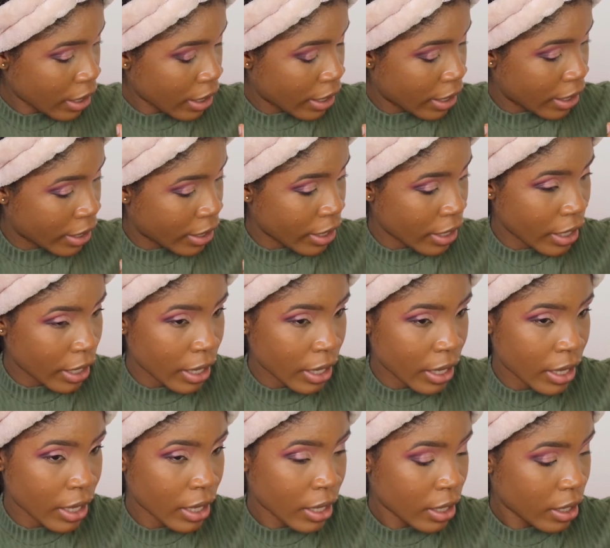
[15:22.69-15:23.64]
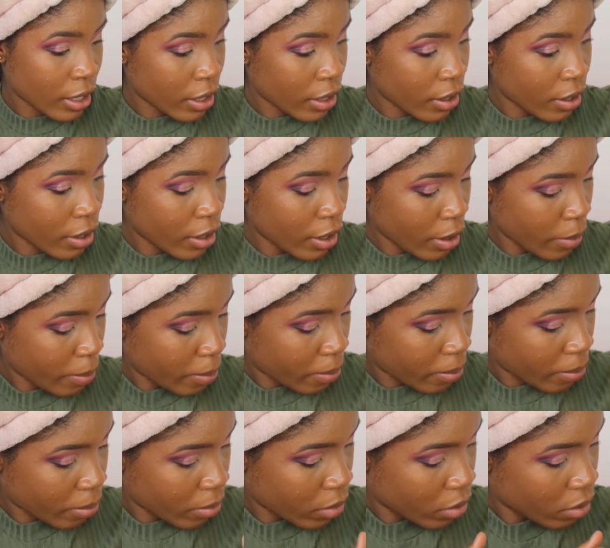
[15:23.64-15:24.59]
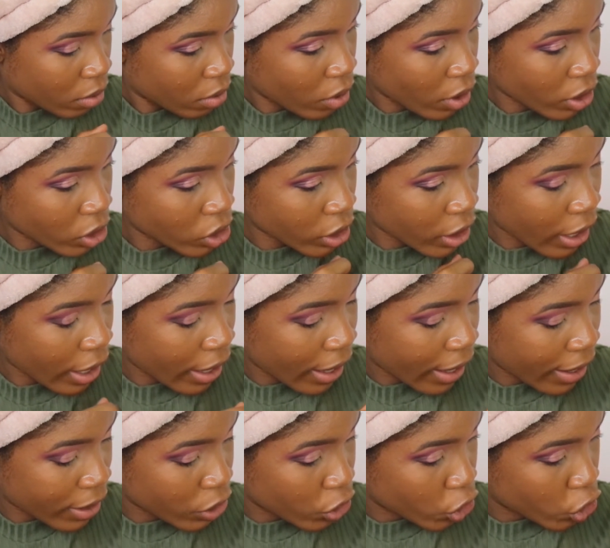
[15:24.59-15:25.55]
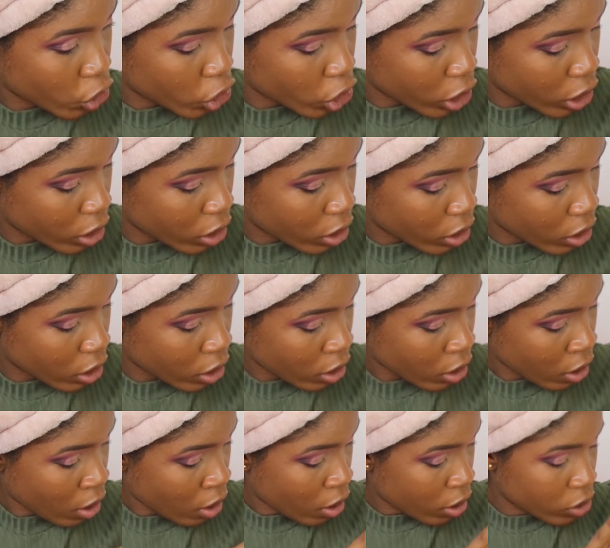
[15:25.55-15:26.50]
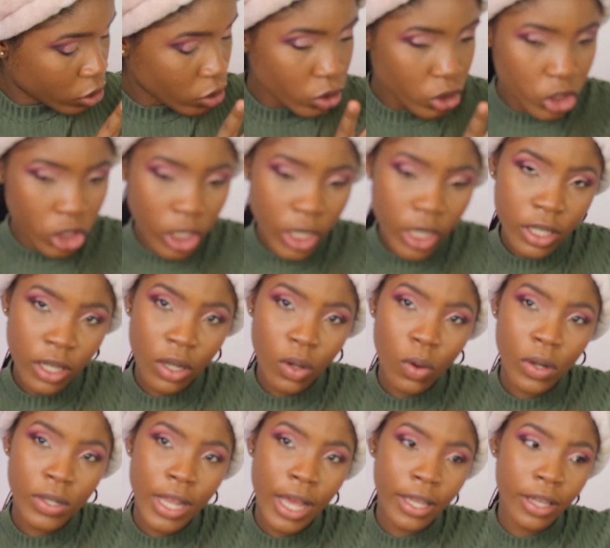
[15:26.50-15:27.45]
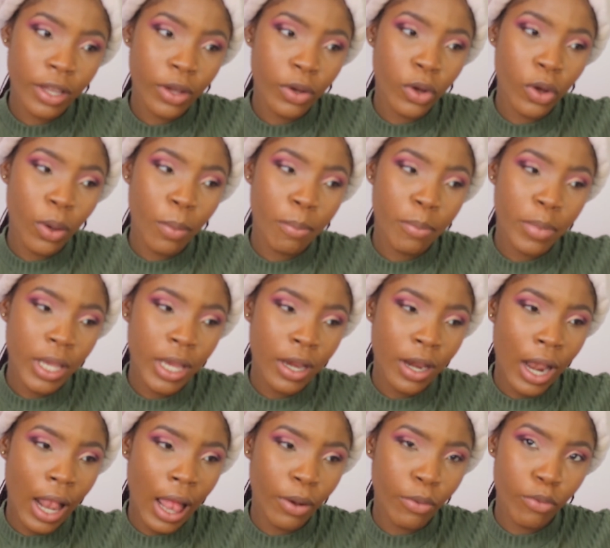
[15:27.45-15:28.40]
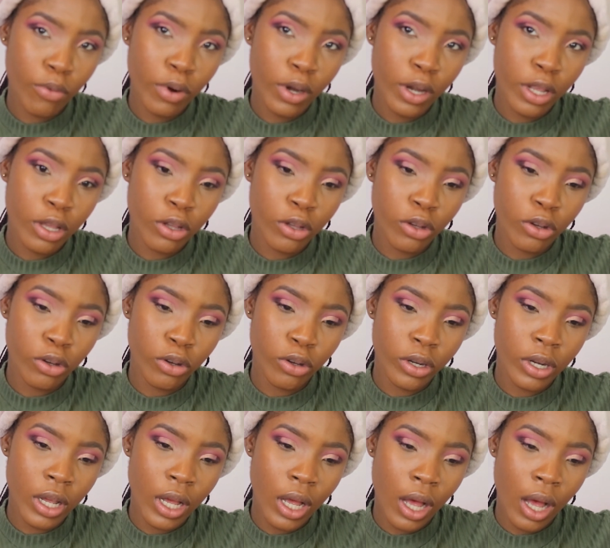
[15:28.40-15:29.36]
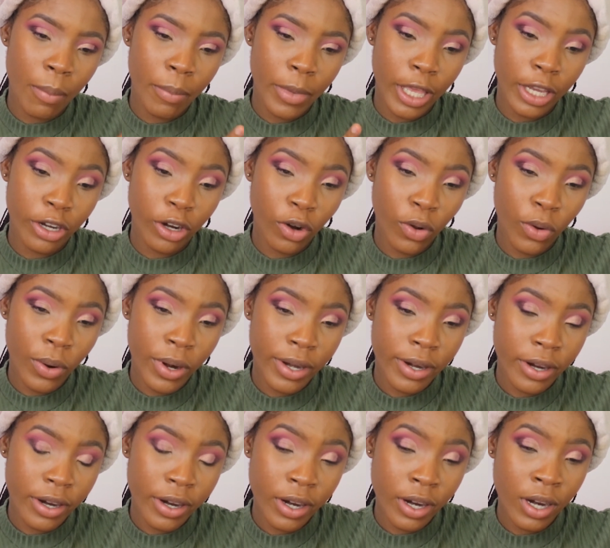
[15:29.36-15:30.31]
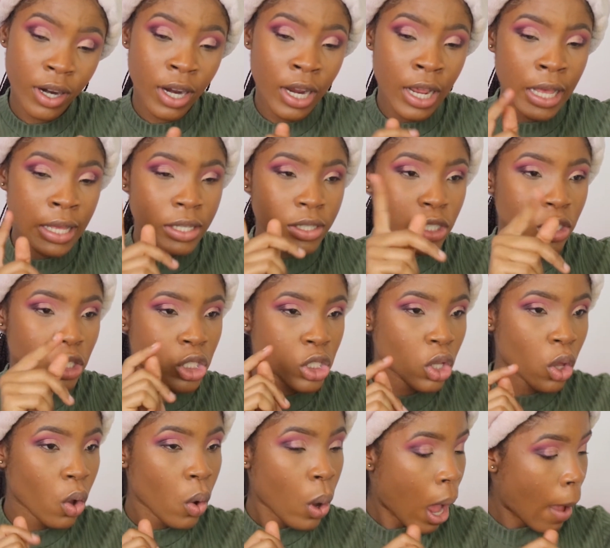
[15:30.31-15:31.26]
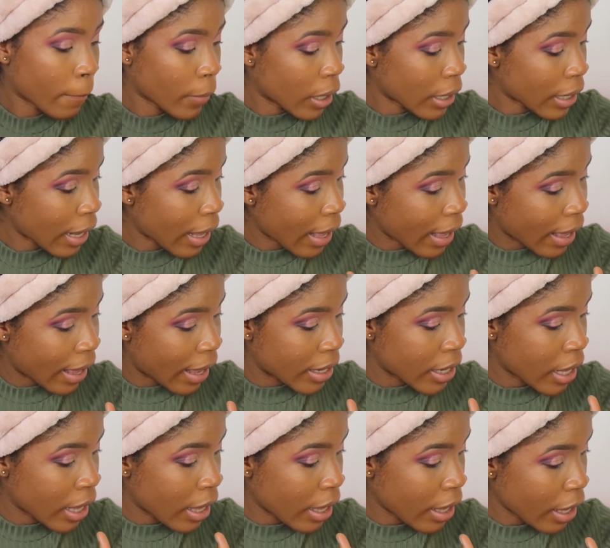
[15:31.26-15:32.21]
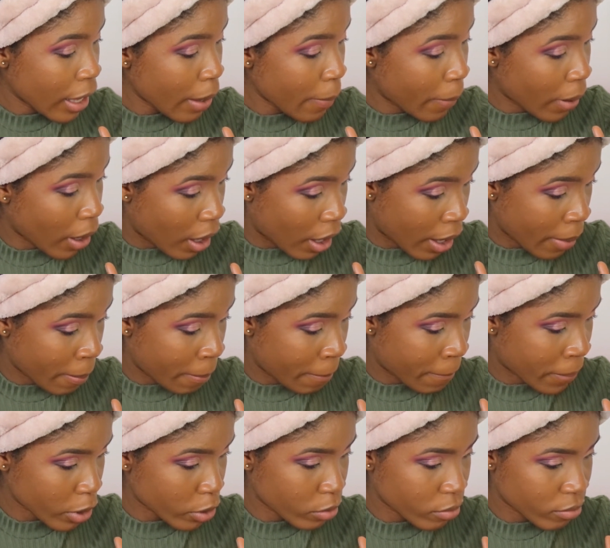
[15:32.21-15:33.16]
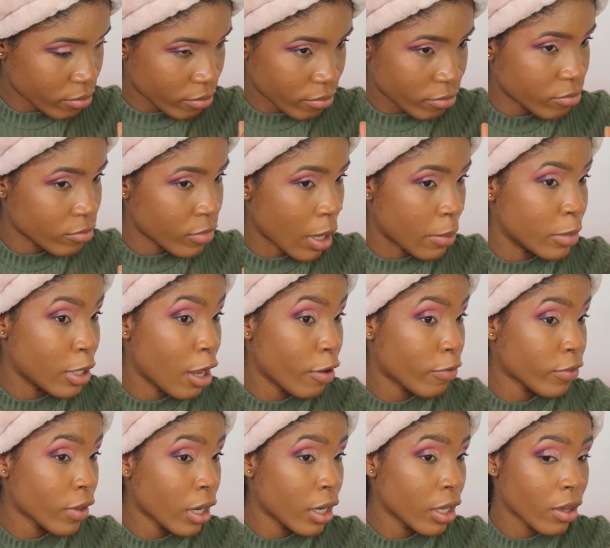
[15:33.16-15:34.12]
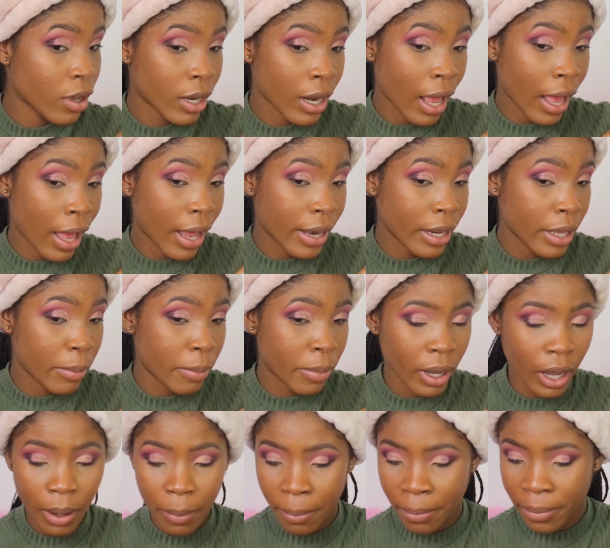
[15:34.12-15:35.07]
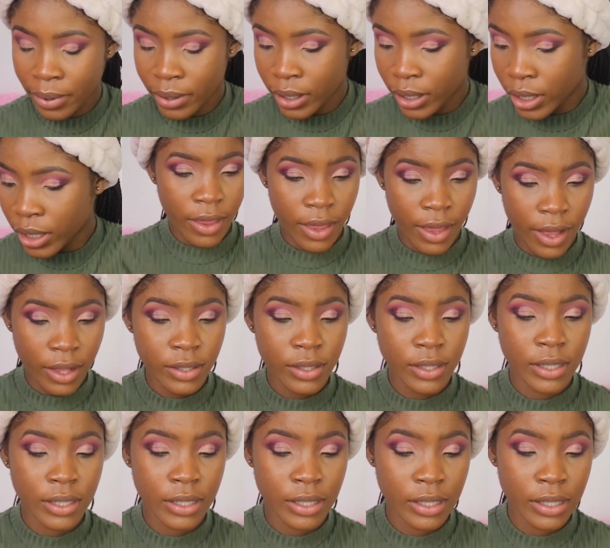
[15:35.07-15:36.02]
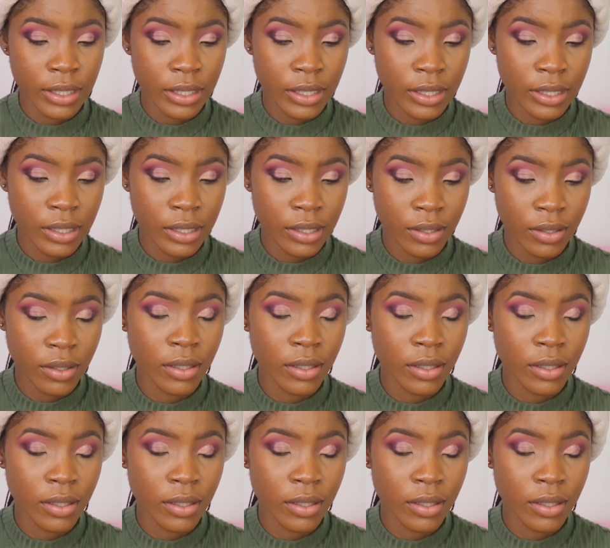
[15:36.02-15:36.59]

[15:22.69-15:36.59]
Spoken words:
Add hip, or should I add Genie? No, Genie looks like it could be a really good inner corner. So I'm gonna add hip hop. I'm definitely gonna add hip hop. Yes.